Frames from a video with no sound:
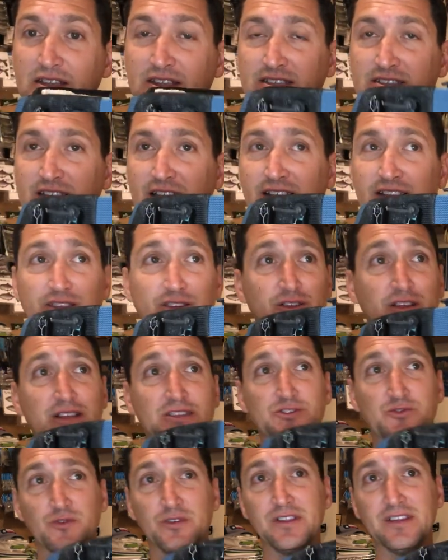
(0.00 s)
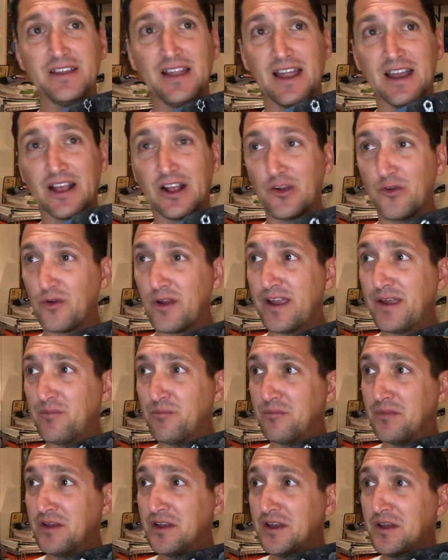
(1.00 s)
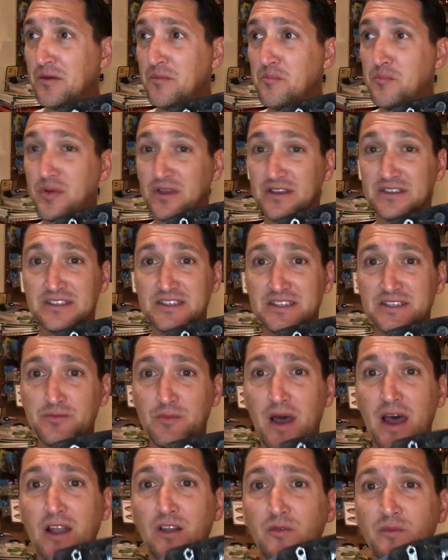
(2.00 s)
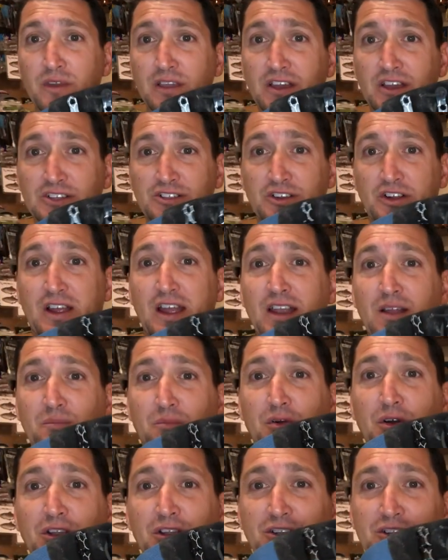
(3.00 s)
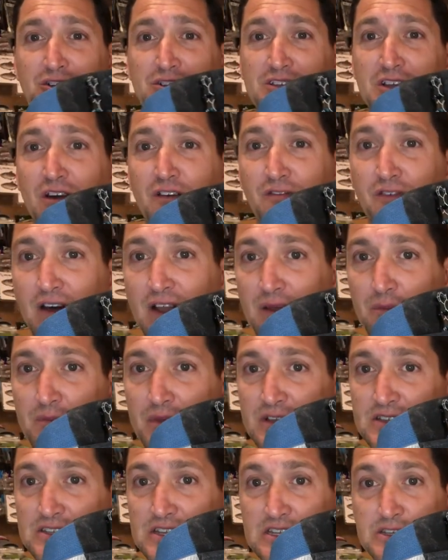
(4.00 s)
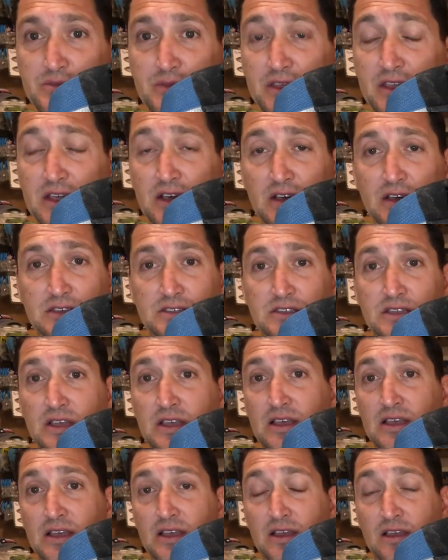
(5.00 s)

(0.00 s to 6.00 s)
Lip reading: And he's like, dude, that's really not a great business model because you're kind of putting yourself out of business because